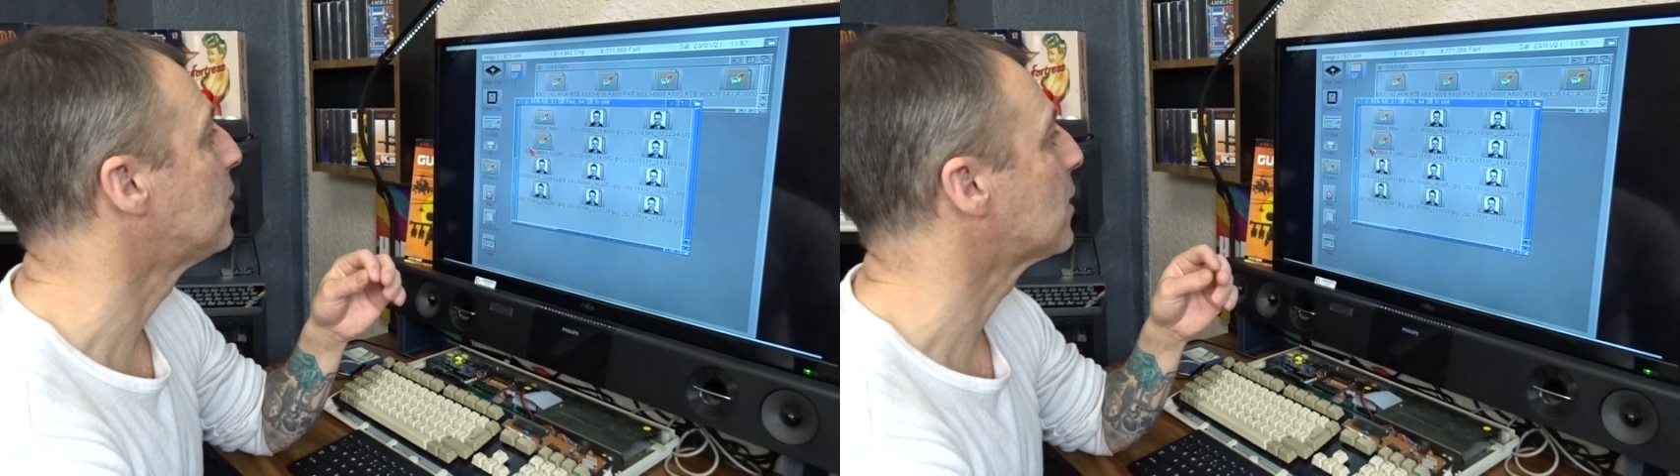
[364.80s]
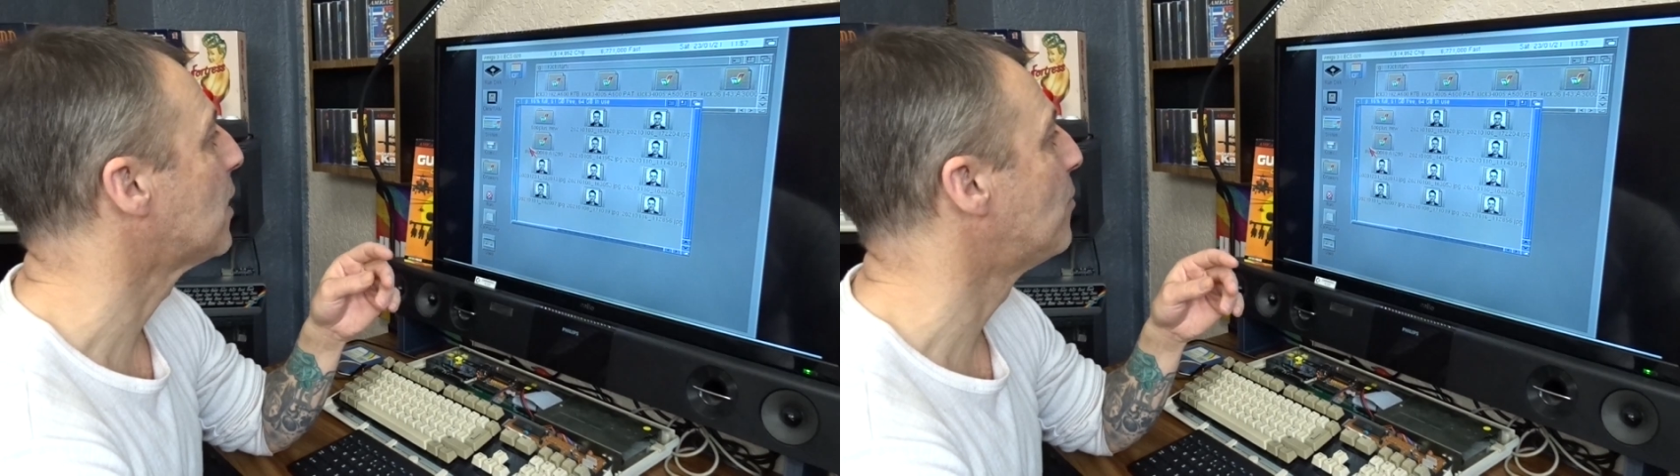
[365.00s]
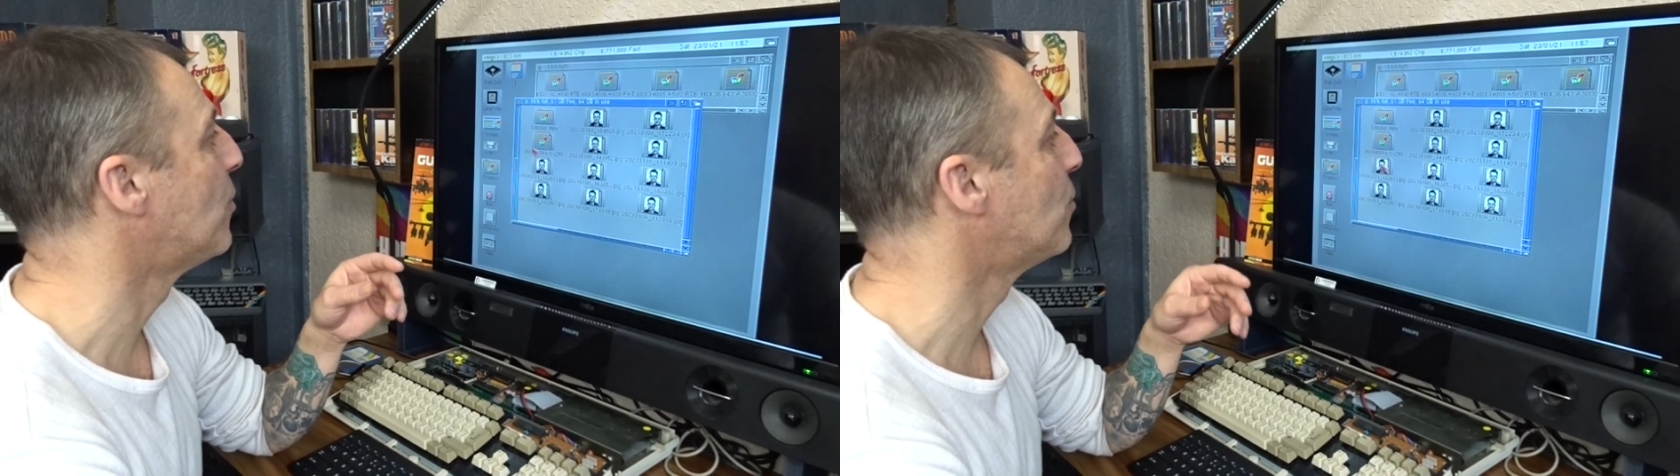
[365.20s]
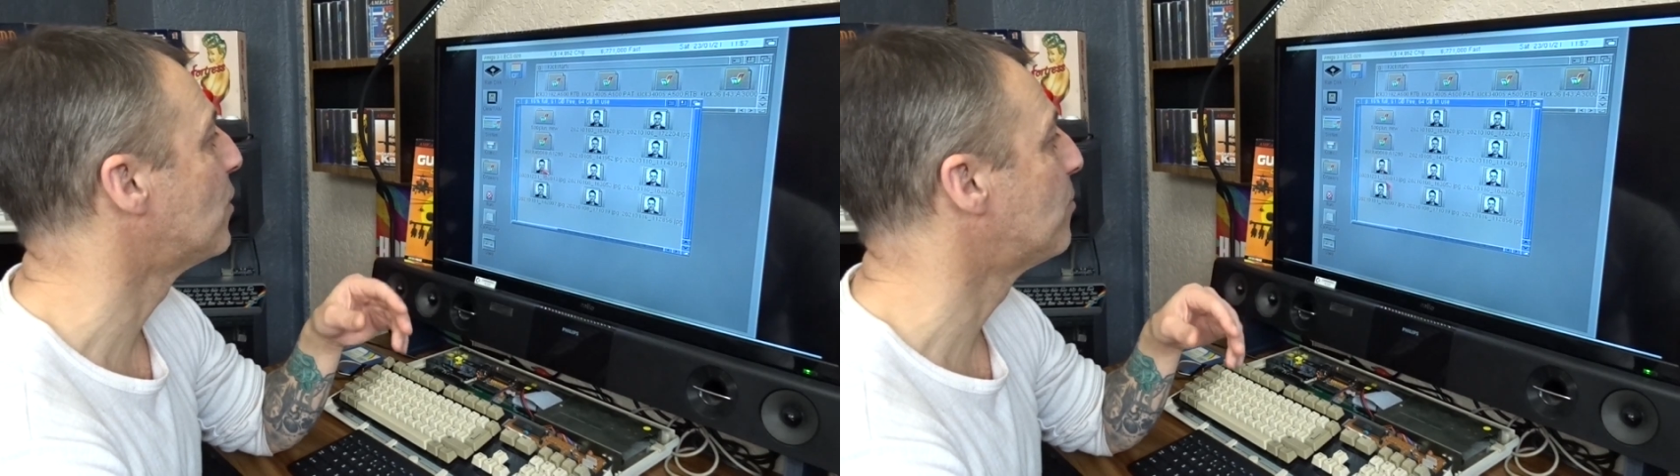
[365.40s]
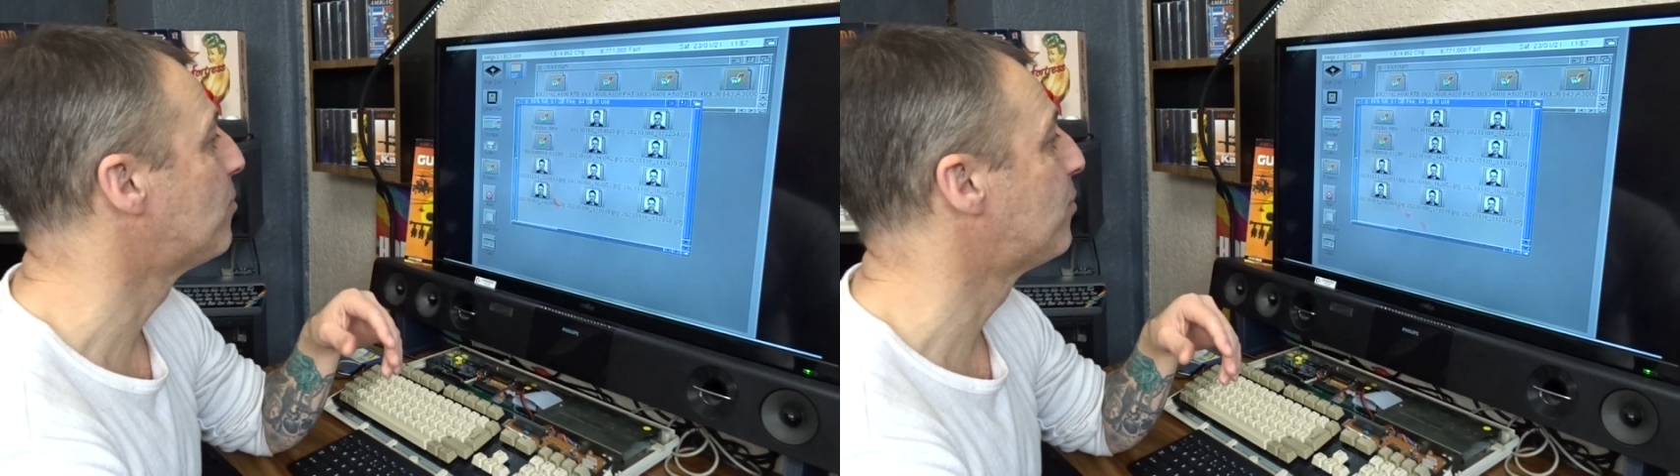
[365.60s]
can't remember where
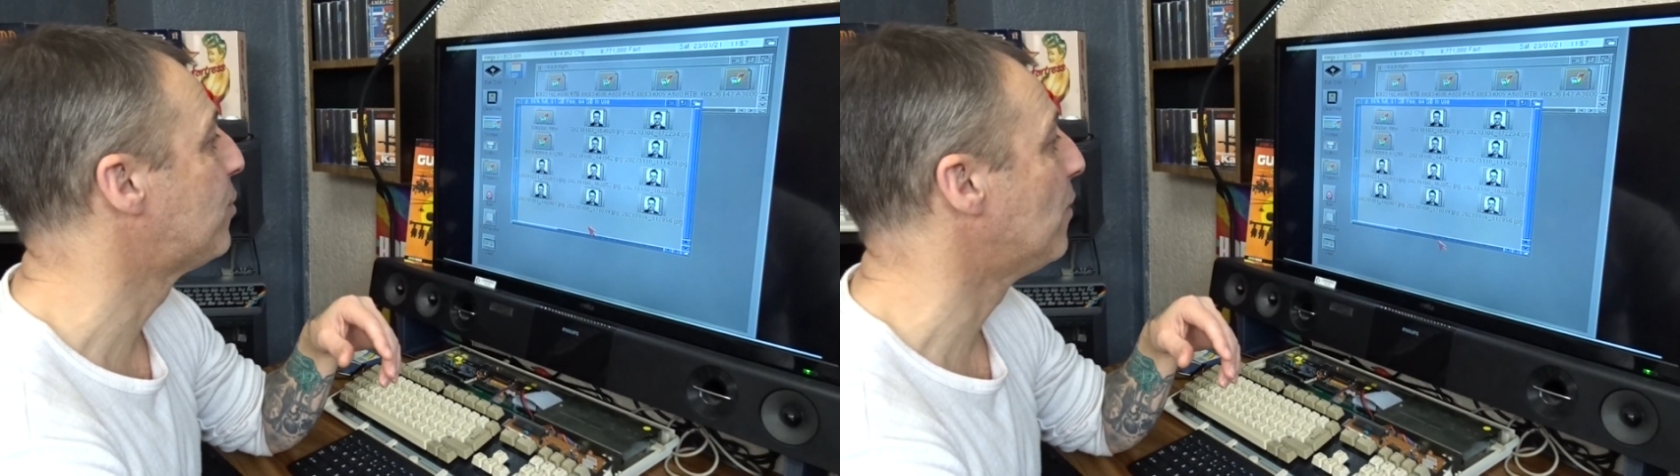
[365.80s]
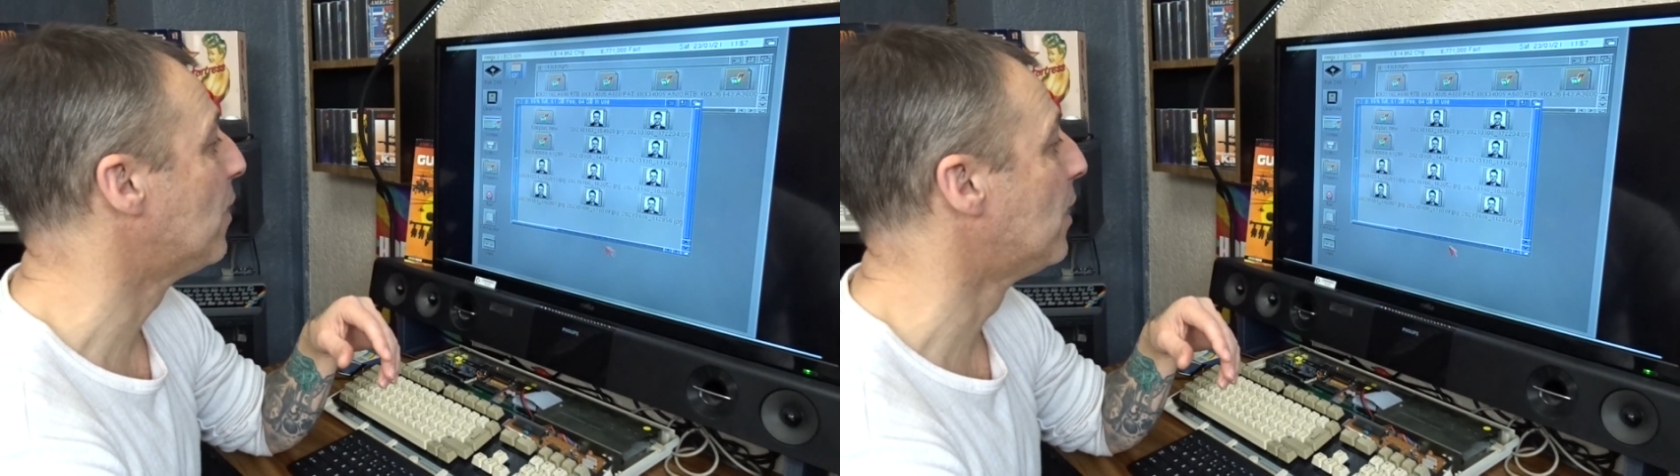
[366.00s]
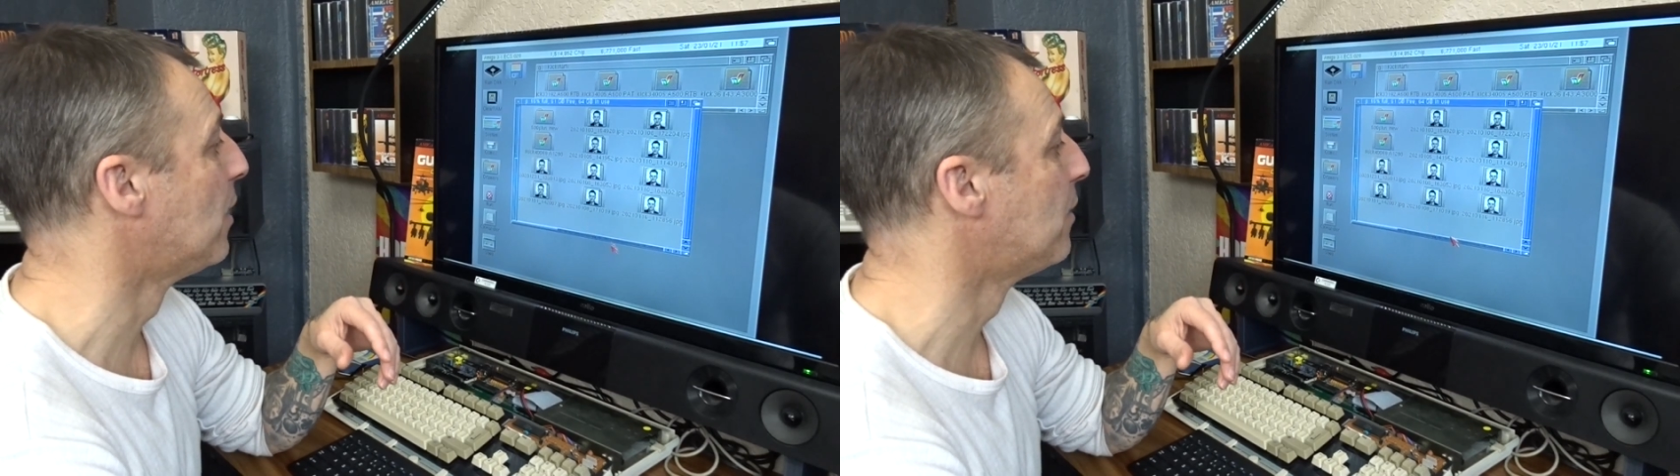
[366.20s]
I put that.